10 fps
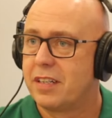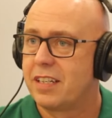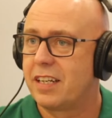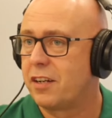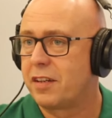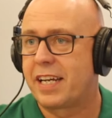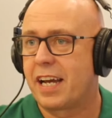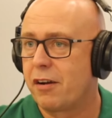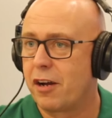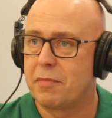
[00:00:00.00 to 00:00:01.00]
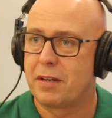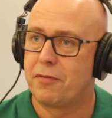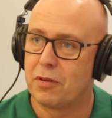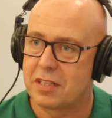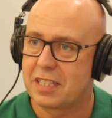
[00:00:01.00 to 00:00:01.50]
You know, mm. they go home, they
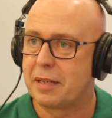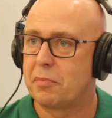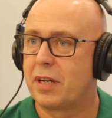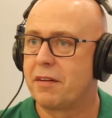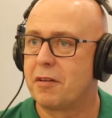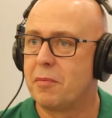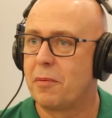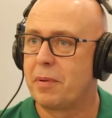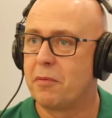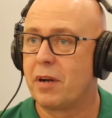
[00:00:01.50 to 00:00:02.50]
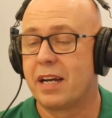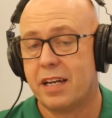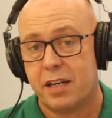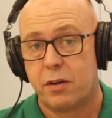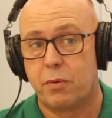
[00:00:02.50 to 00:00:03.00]
fall asleep, whatever it might be, where
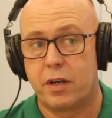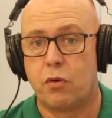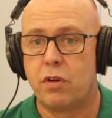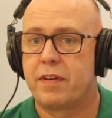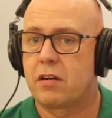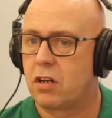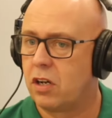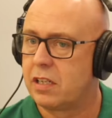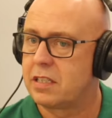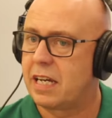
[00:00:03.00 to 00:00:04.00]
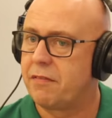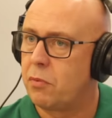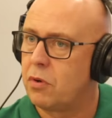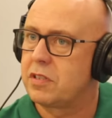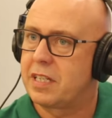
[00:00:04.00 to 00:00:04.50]
we, all of our clients have a
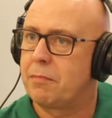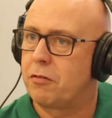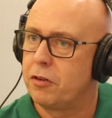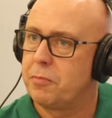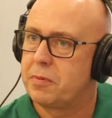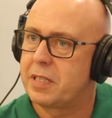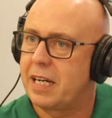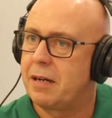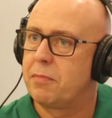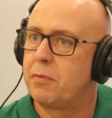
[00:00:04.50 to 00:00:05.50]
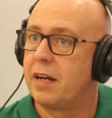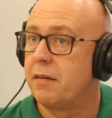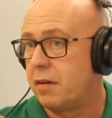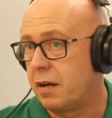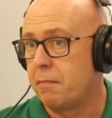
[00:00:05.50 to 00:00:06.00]
WhatsApp group set up
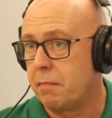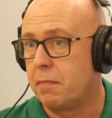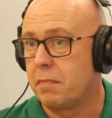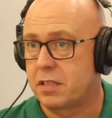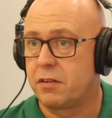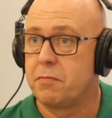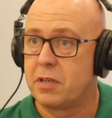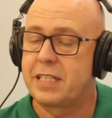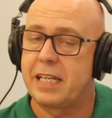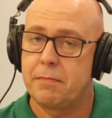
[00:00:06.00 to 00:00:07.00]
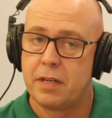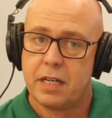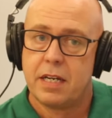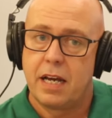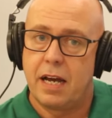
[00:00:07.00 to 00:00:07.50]
where um, right. myself and my
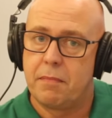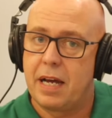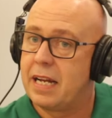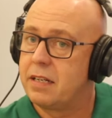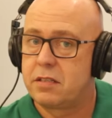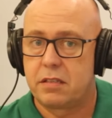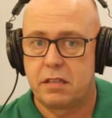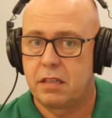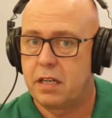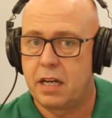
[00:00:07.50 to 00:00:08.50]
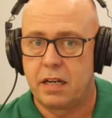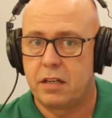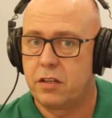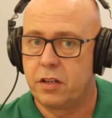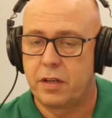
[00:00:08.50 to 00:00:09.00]
team, um, and, uh,
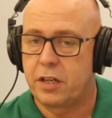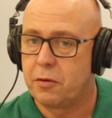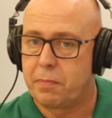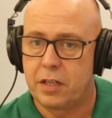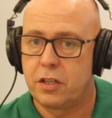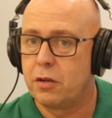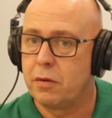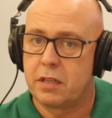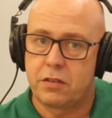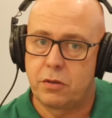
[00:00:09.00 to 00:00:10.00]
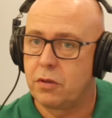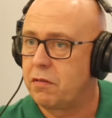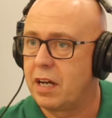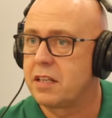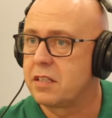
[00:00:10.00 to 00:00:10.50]
you know, it could be you and two or
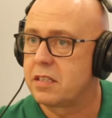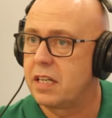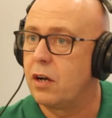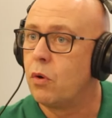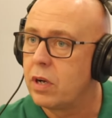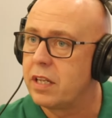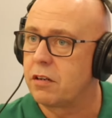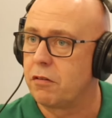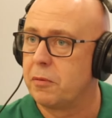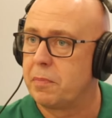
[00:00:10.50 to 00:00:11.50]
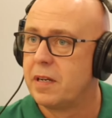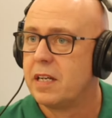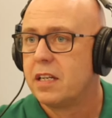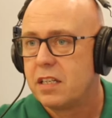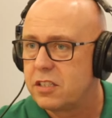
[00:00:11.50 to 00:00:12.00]
three others, all in the group. Yeah.